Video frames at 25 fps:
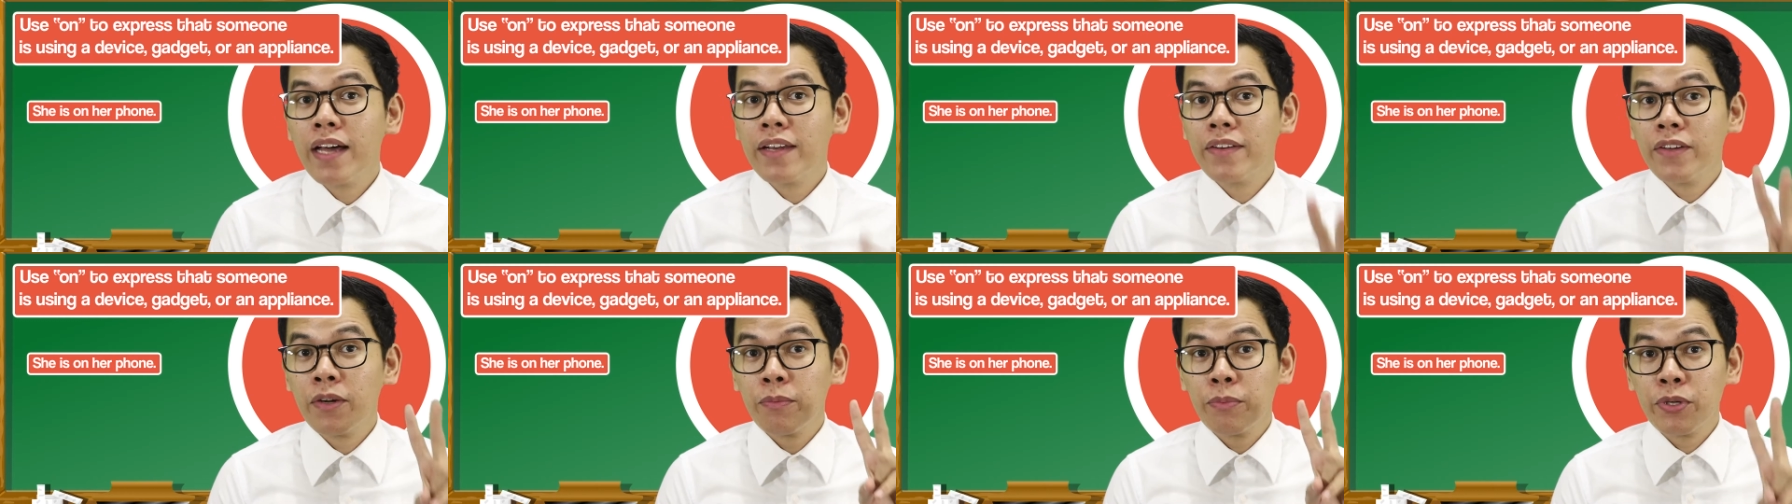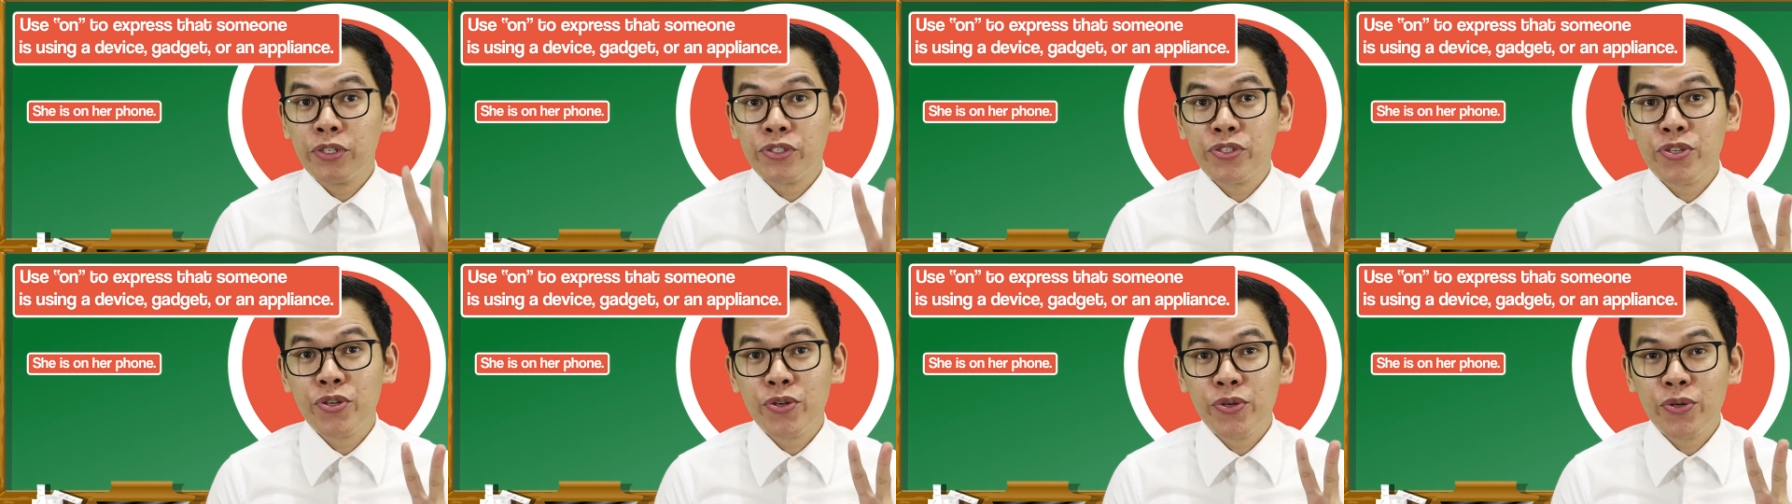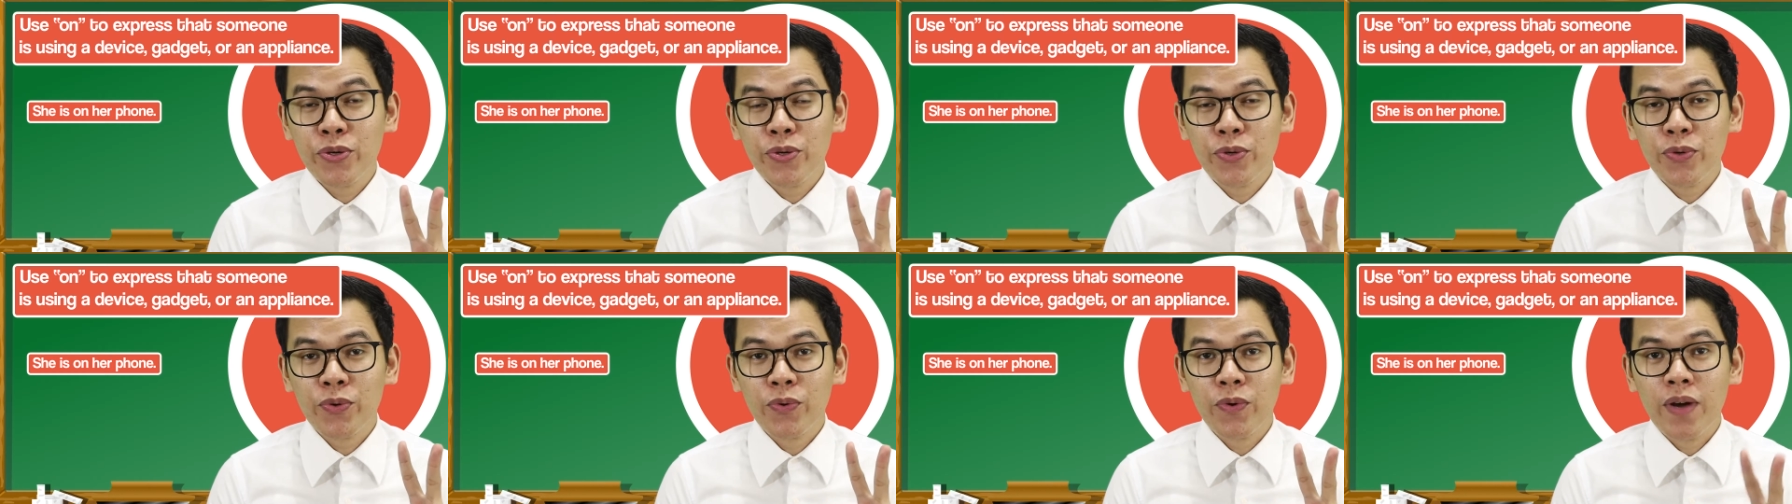Number
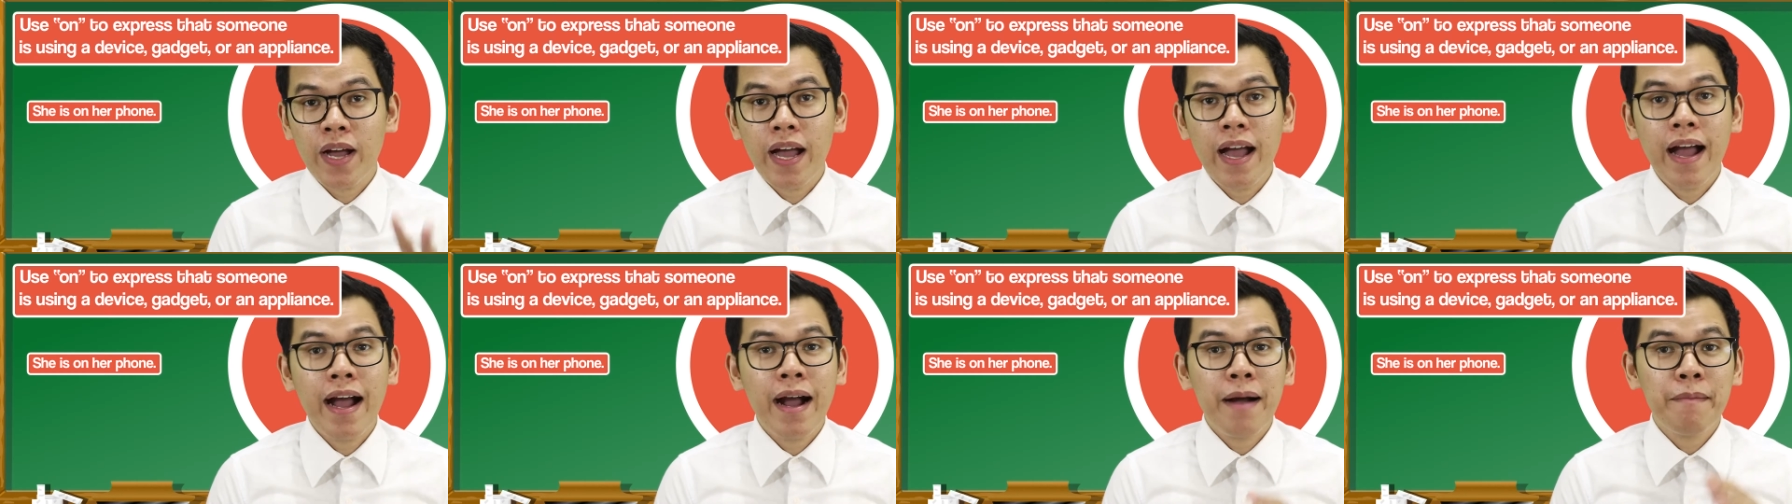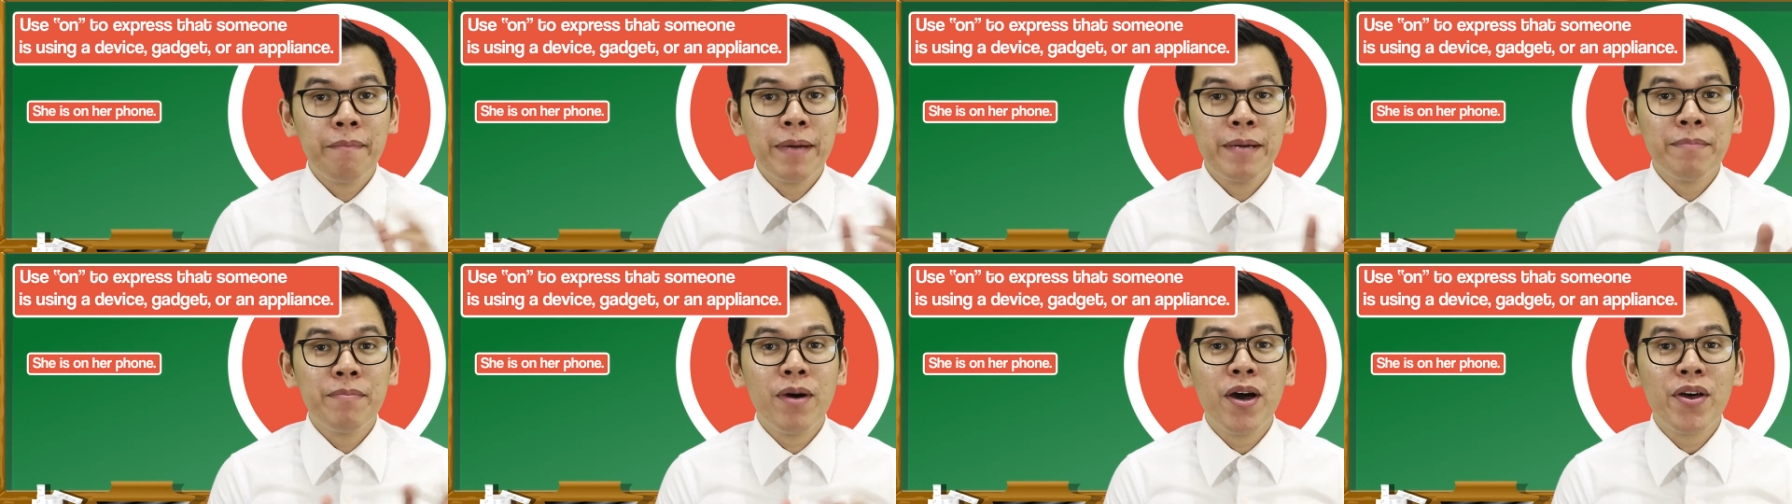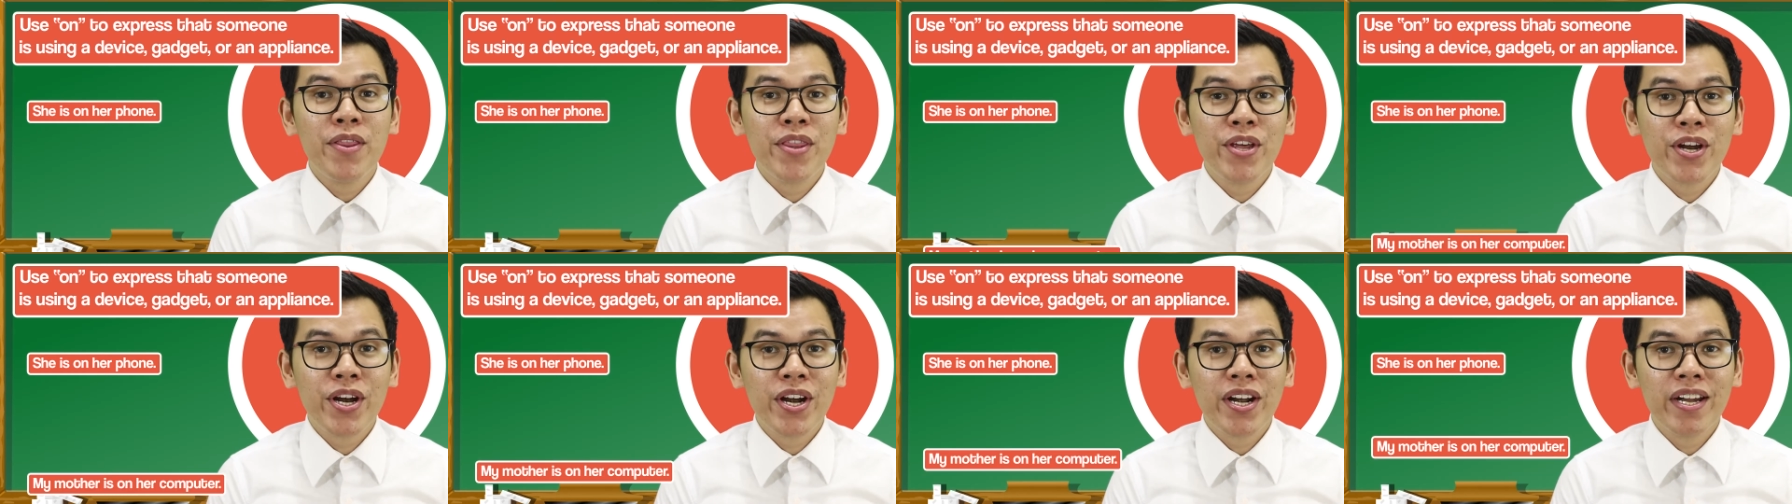two, my
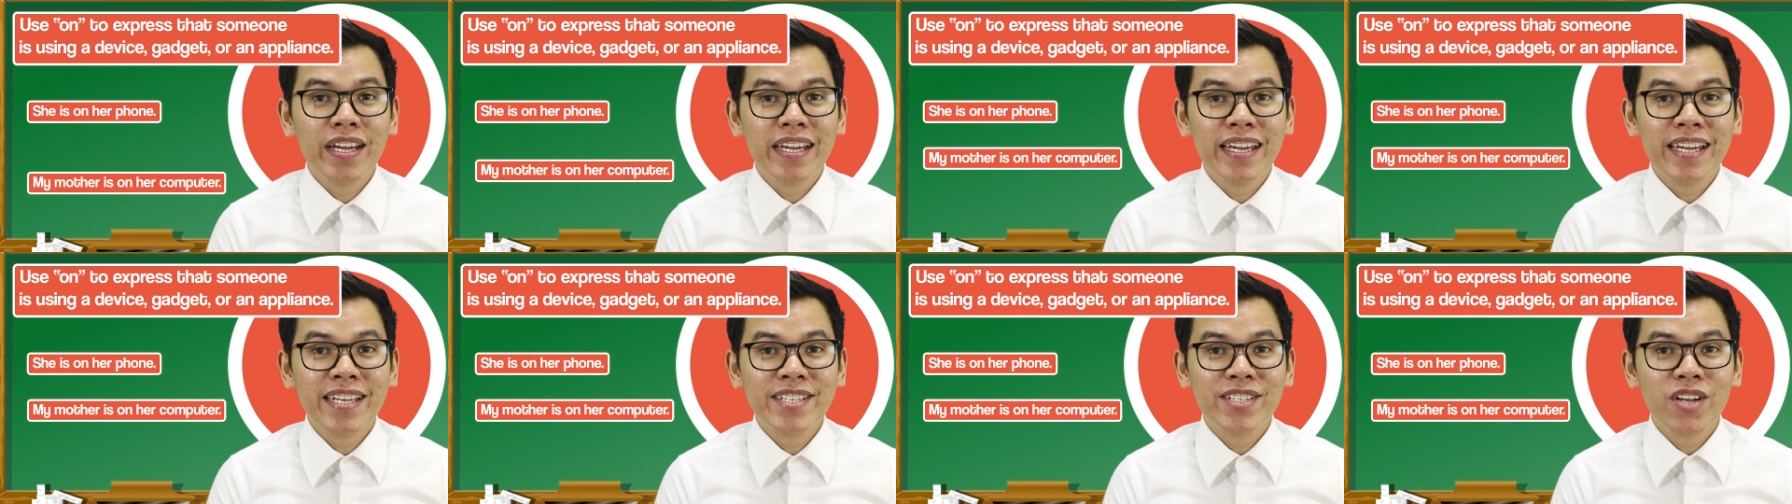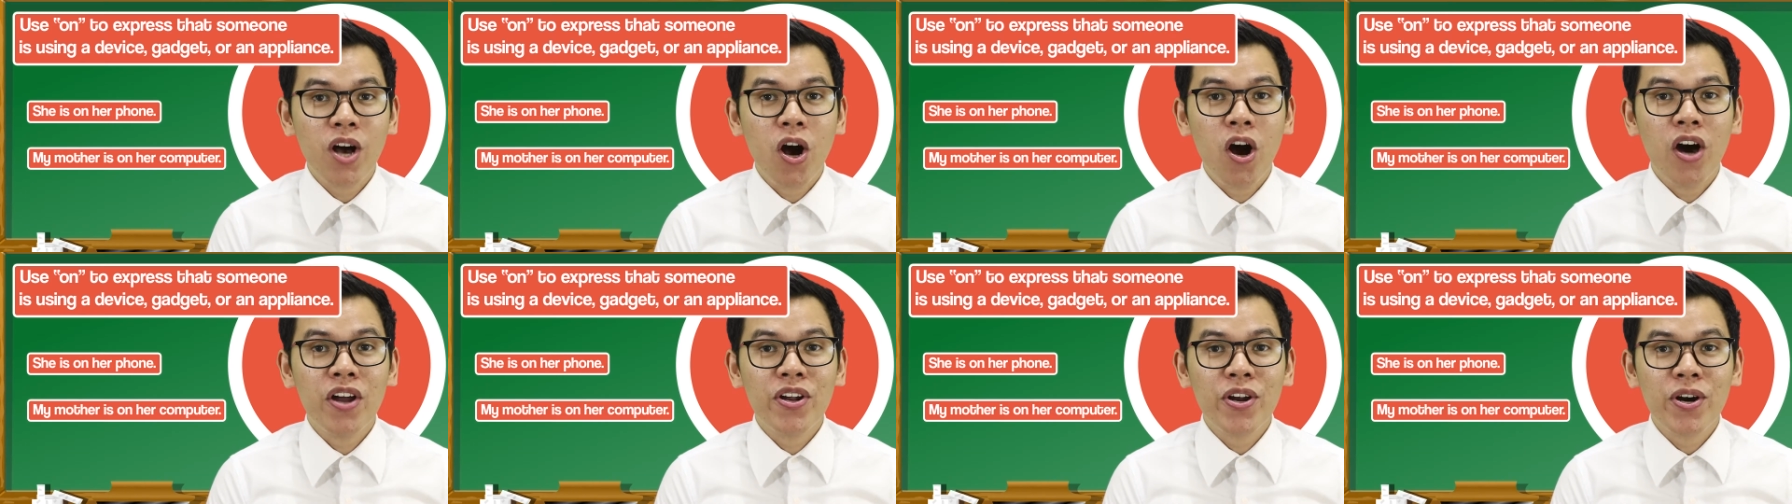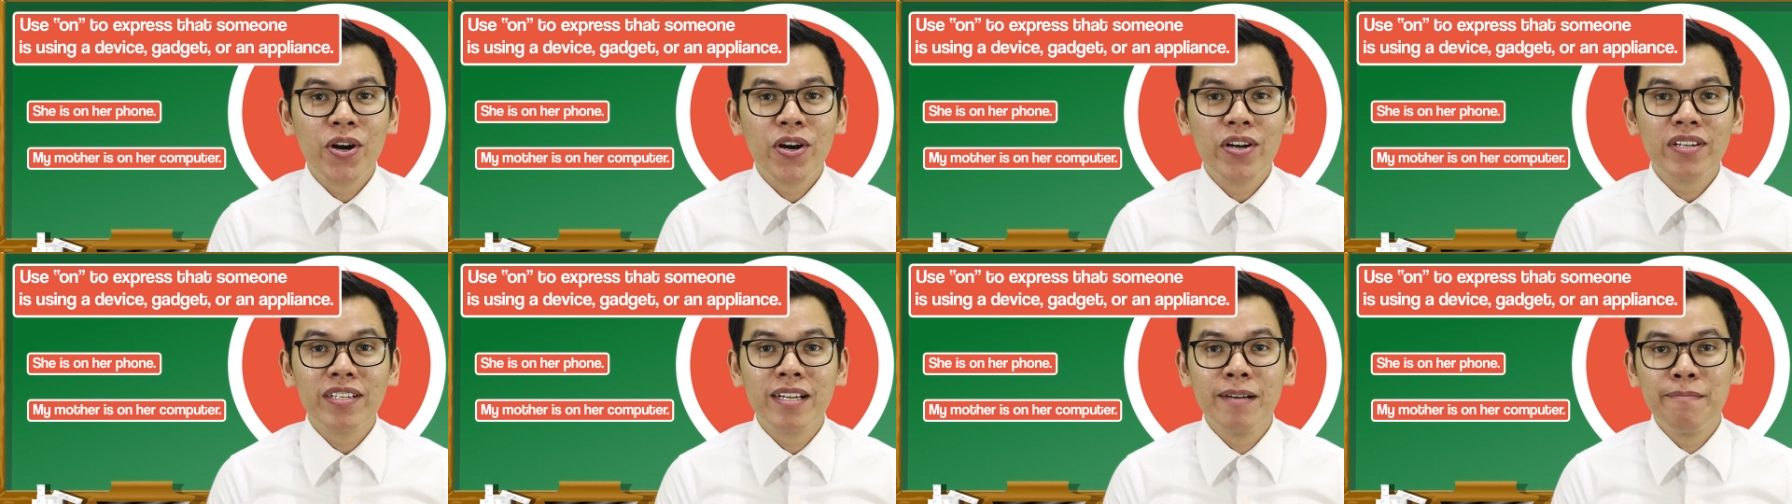mother is on
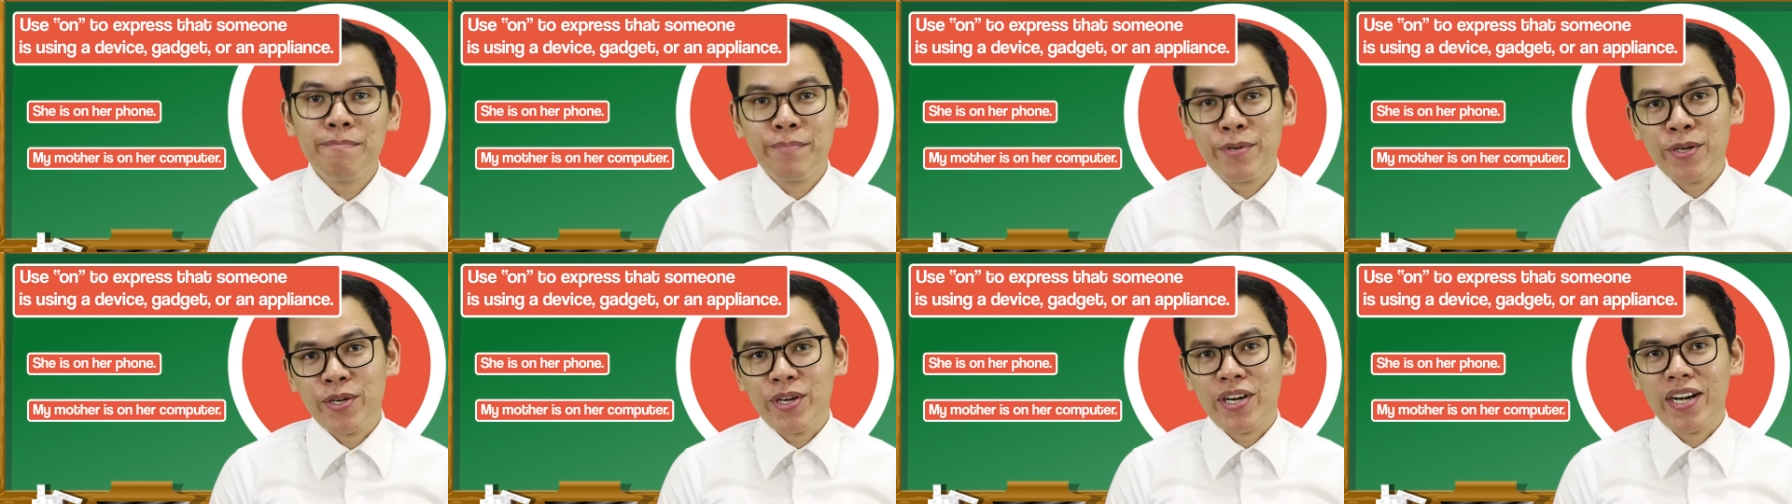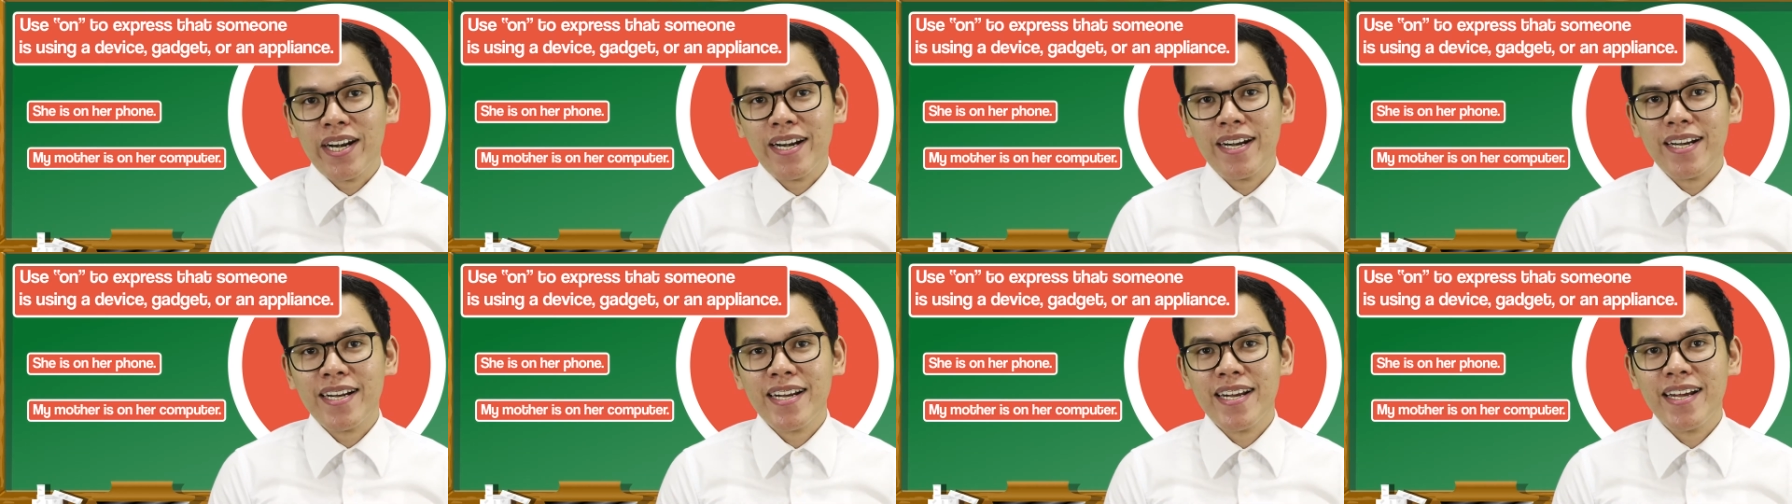her computer.